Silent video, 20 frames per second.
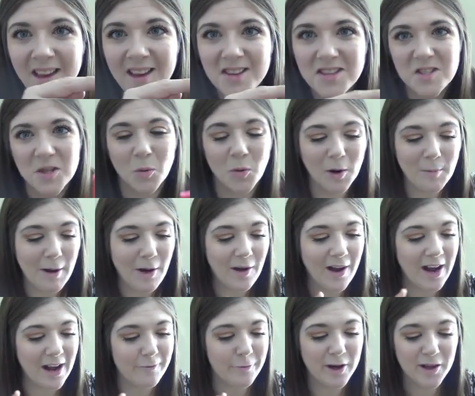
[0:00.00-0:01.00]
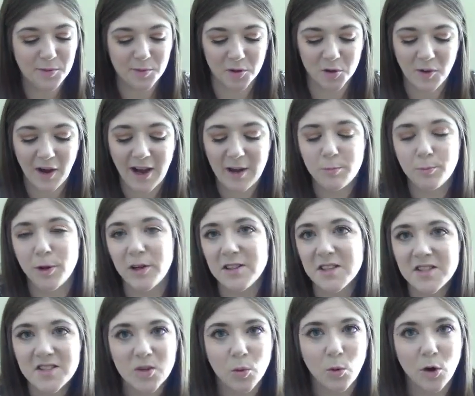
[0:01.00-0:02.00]
So we're about halfway through. I bring
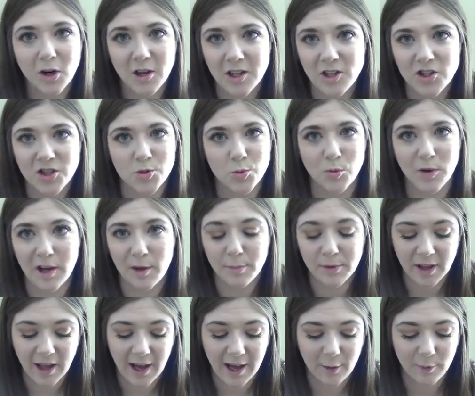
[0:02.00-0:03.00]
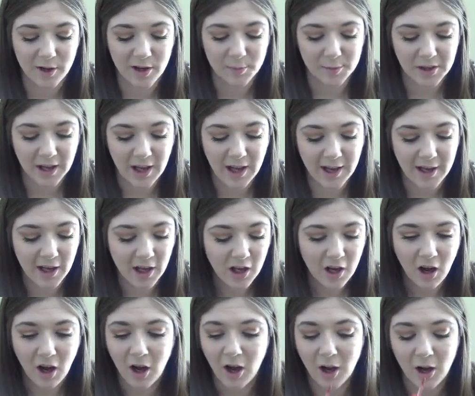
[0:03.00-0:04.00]
this to work and just reapply, reapply.
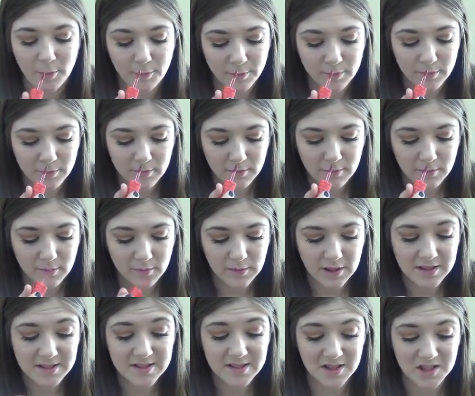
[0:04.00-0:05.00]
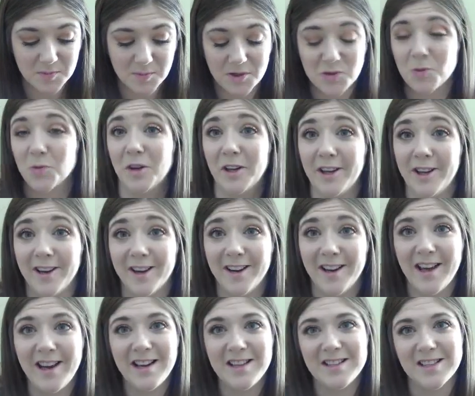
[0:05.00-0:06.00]
Um, it still smells really good.
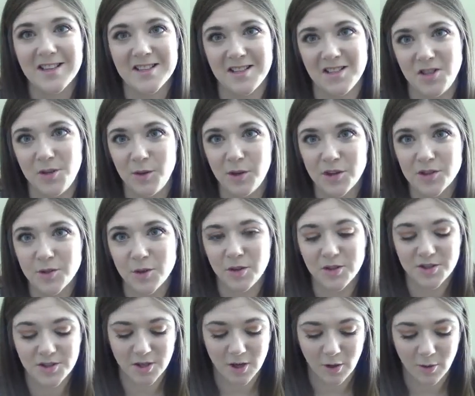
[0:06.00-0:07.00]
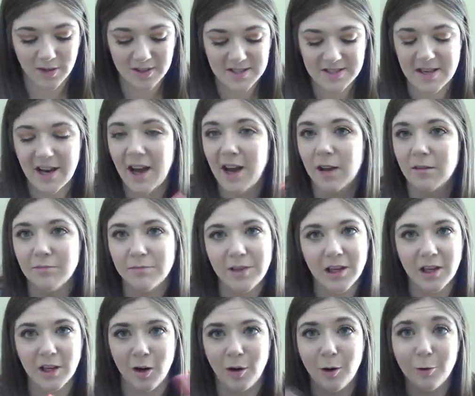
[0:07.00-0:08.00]
And it's less than two years old, so it's not,
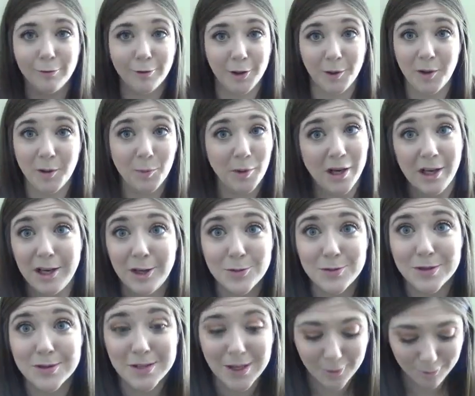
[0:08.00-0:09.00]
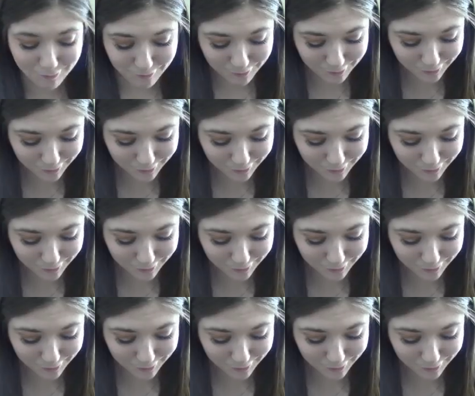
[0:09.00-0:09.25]
you know, hopefully we can use this up.